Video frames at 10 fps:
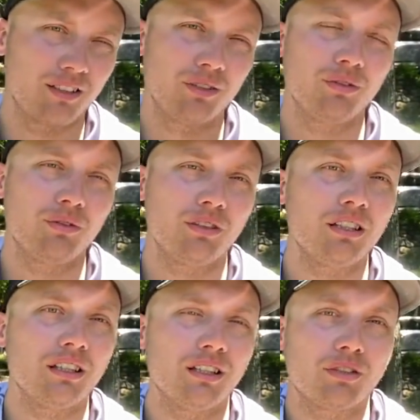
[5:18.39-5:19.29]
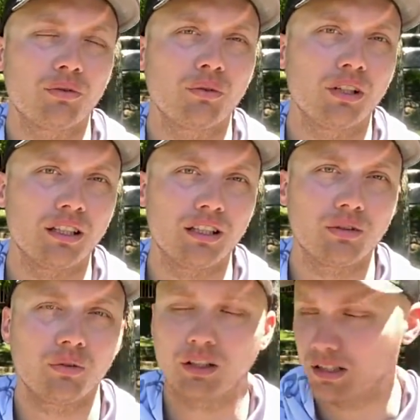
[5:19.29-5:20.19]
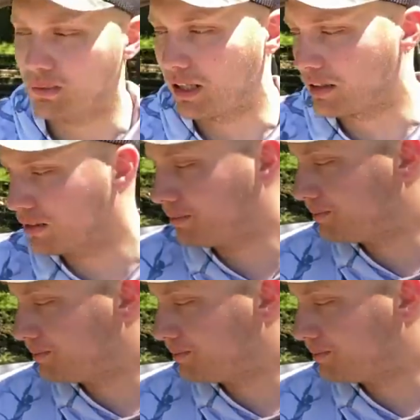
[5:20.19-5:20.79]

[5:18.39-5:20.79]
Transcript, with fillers: to the 2020 model.